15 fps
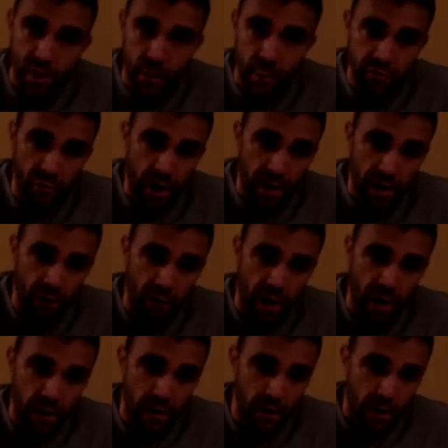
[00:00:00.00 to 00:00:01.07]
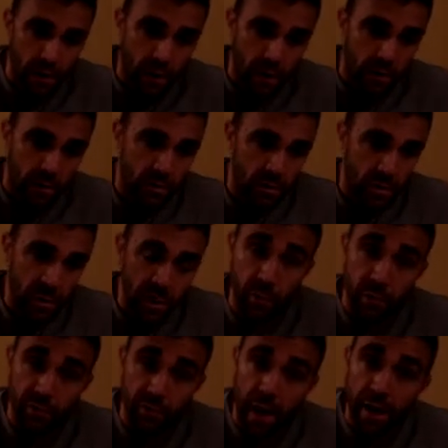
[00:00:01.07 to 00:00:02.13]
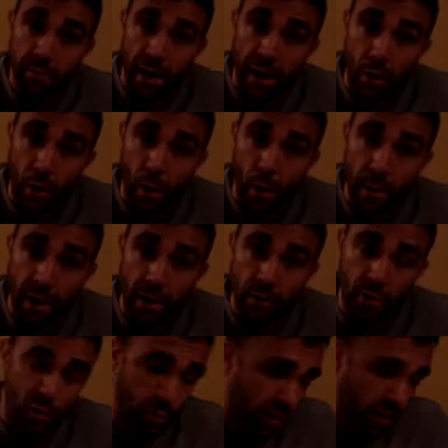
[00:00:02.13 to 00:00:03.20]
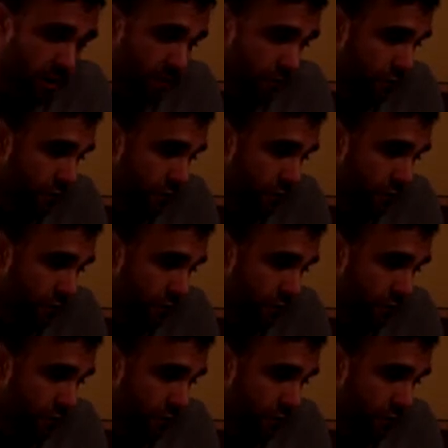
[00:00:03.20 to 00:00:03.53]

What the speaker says: I was trying to find the cheapest way about going about doing it.